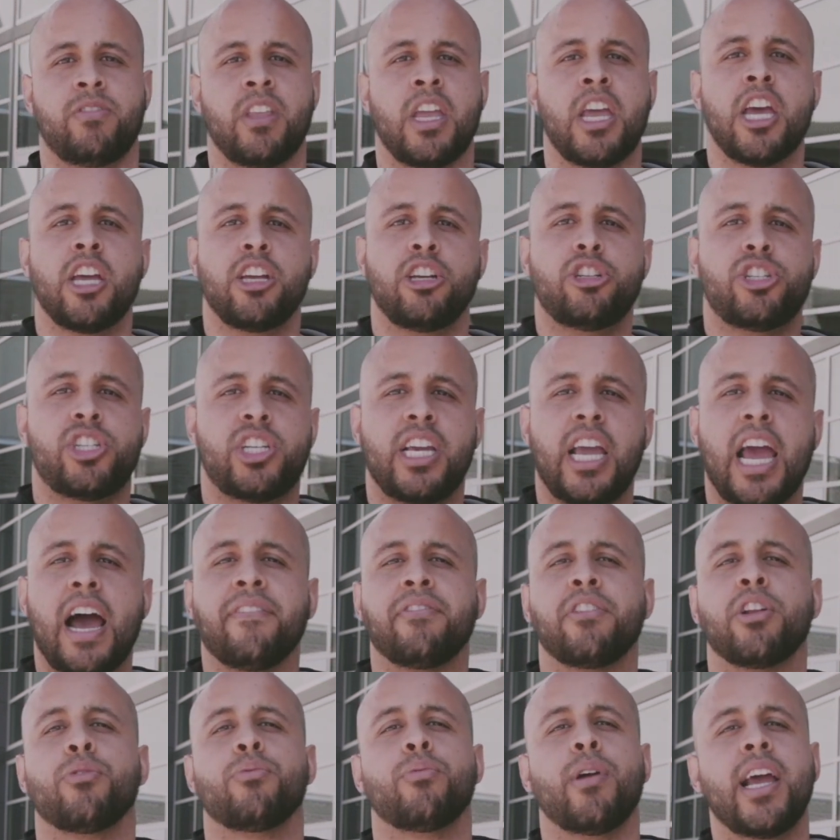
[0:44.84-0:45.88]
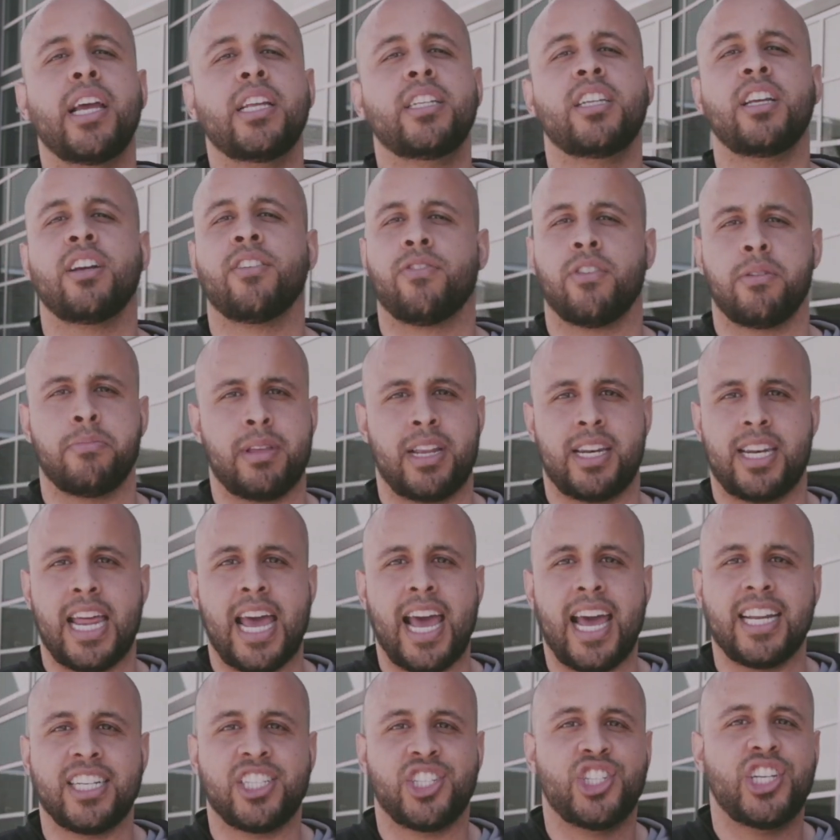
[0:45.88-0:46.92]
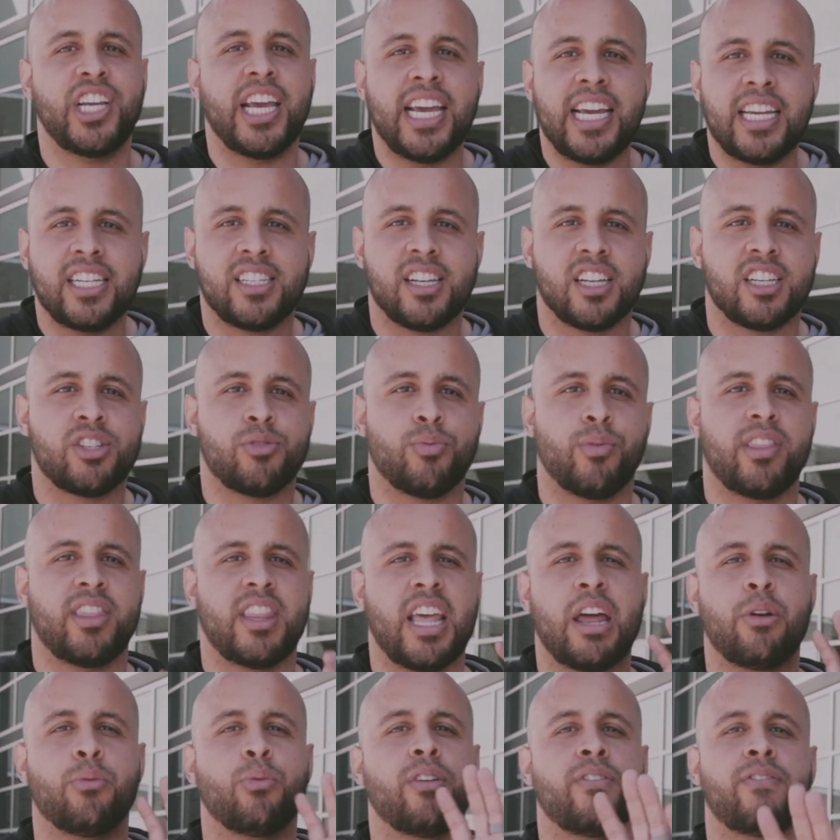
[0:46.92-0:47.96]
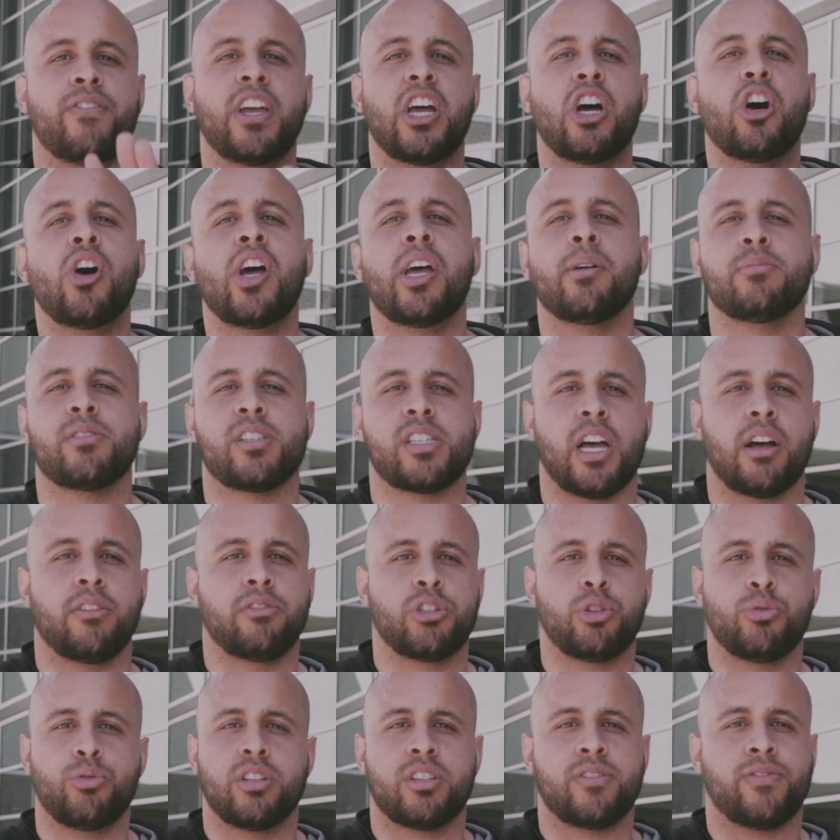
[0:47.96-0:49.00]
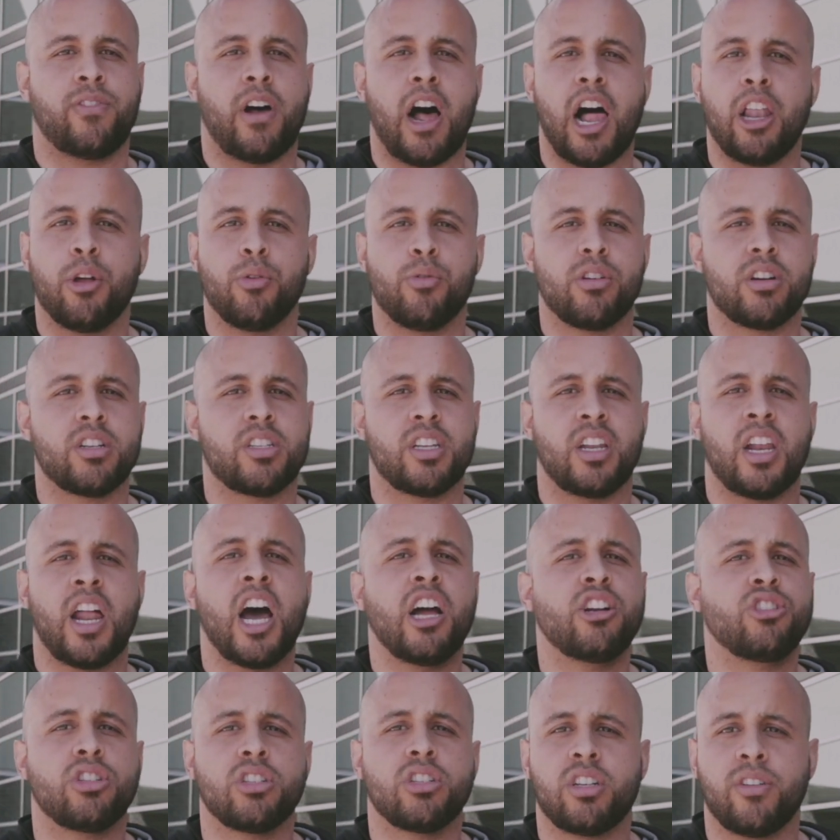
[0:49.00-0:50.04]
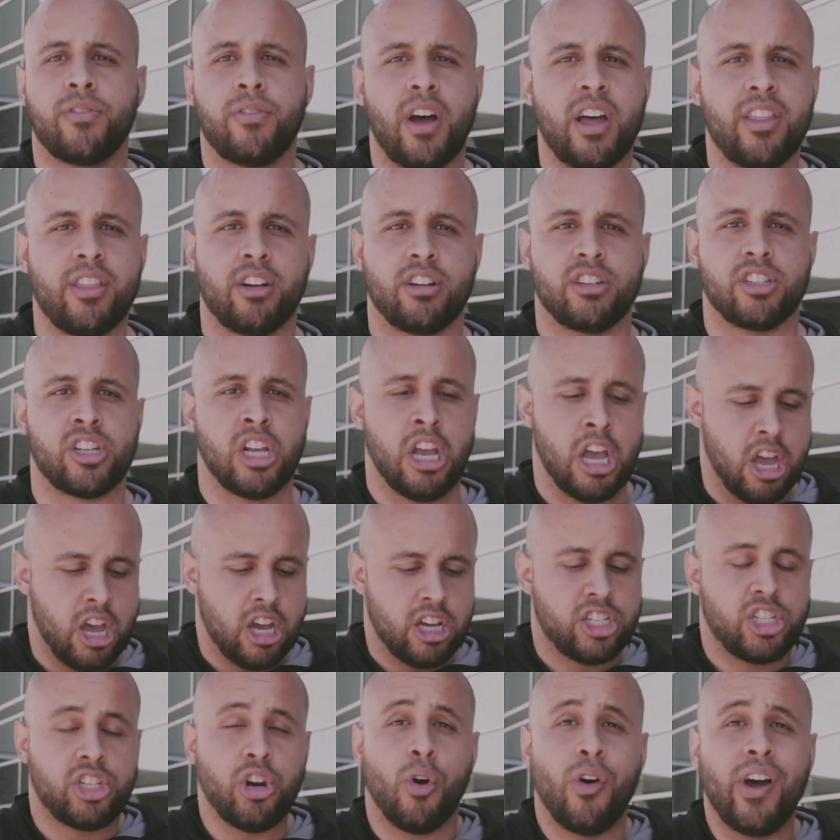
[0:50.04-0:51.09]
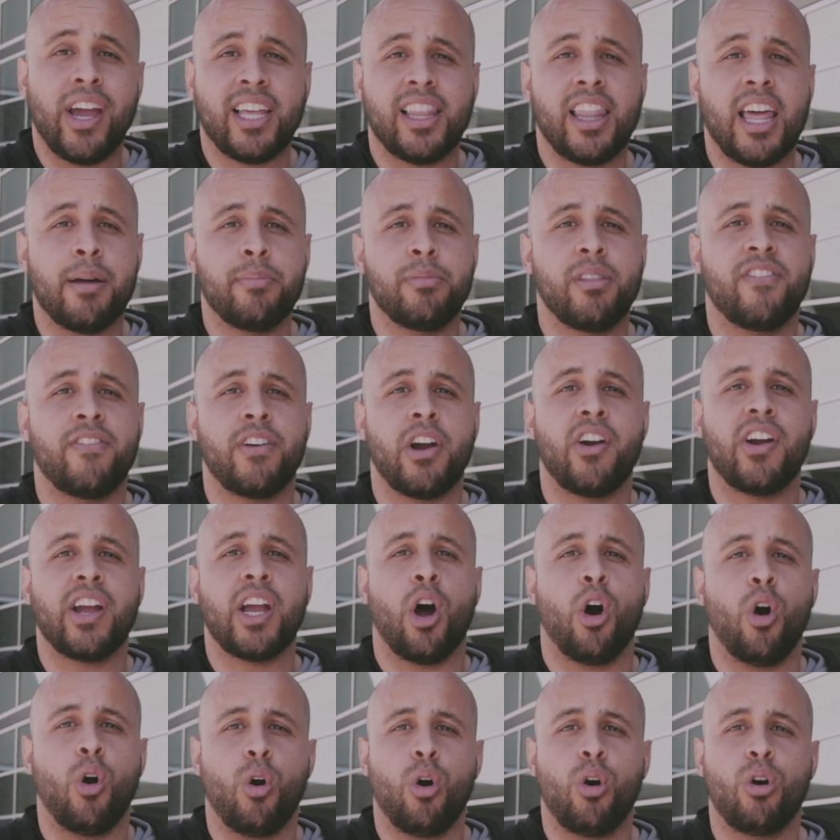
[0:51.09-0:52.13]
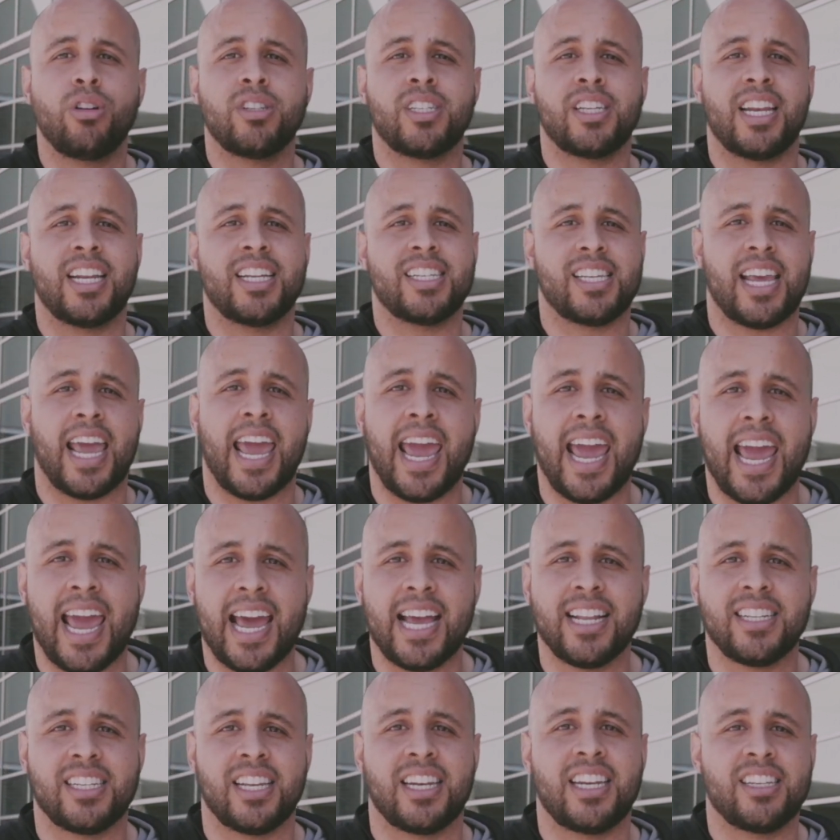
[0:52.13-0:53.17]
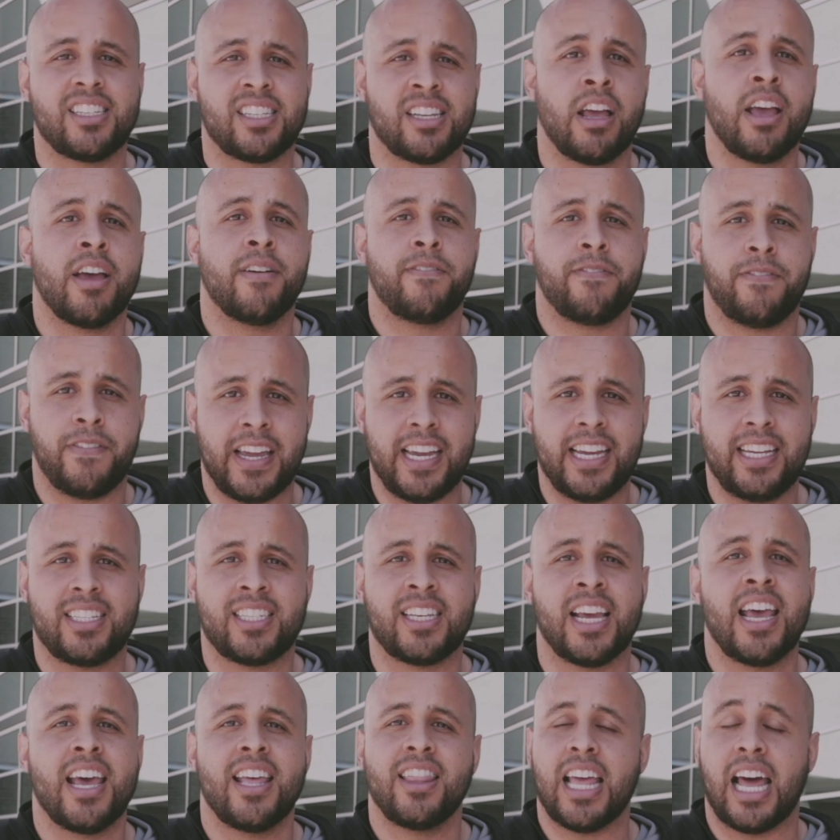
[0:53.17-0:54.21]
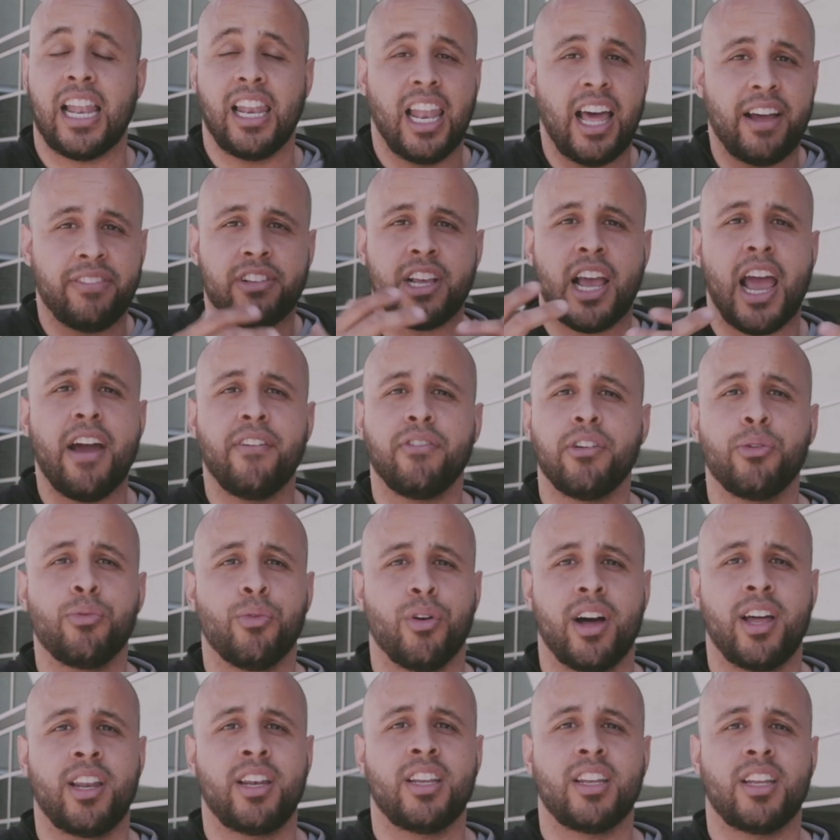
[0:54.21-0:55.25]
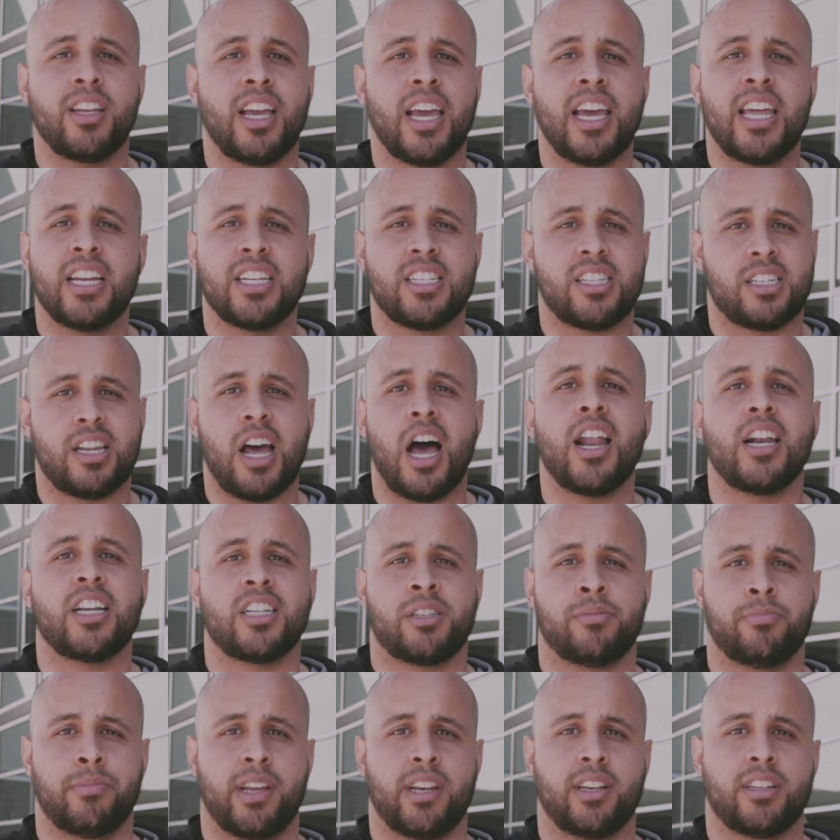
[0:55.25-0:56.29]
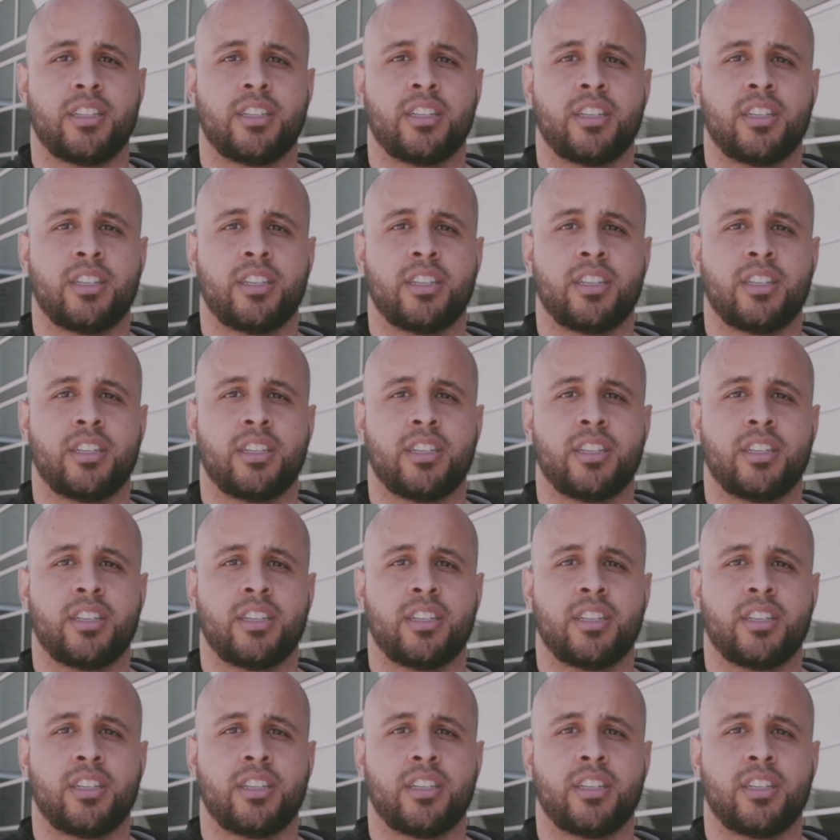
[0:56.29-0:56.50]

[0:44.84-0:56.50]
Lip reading: You see, after raising from the dead, Jesus would then reveal himself to his followers and hundreds of others, showing them the very holes in his hands and his feet that left everyone in astonishment.